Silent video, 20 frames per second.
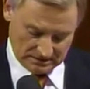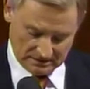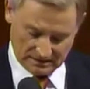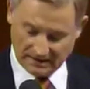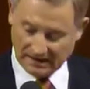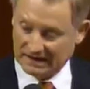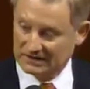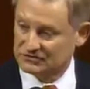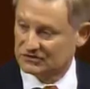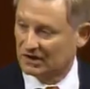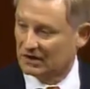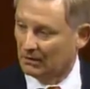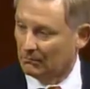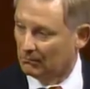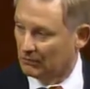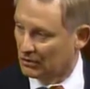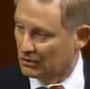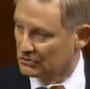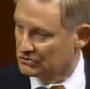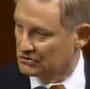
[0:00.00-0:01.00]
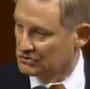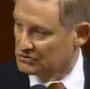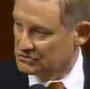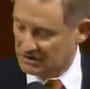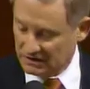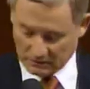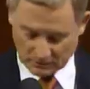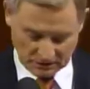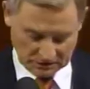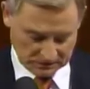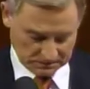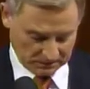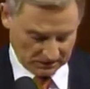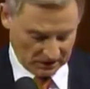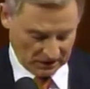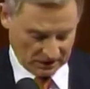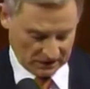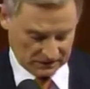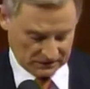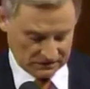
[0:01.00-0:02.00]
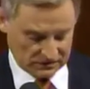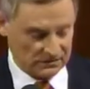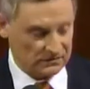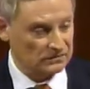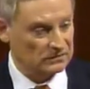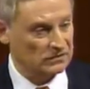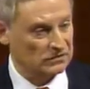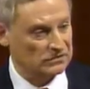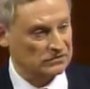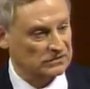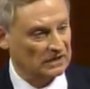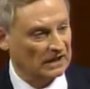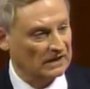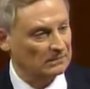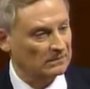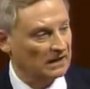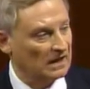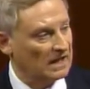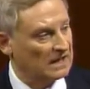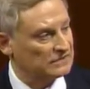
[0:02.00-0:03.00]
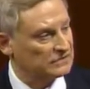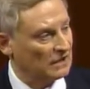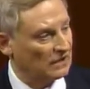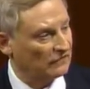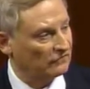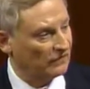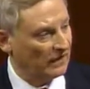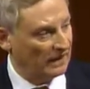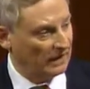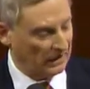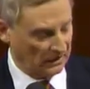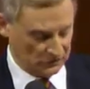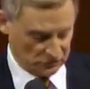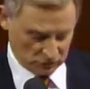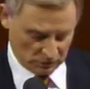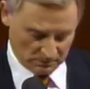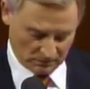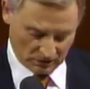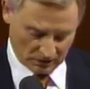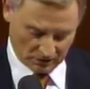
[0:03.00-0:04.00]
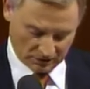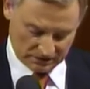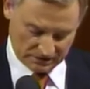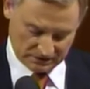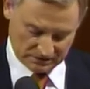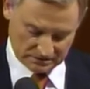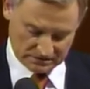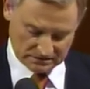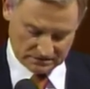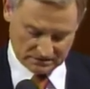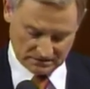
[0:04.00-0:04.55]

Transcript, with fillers: as an emergency response to stabilize our financial markets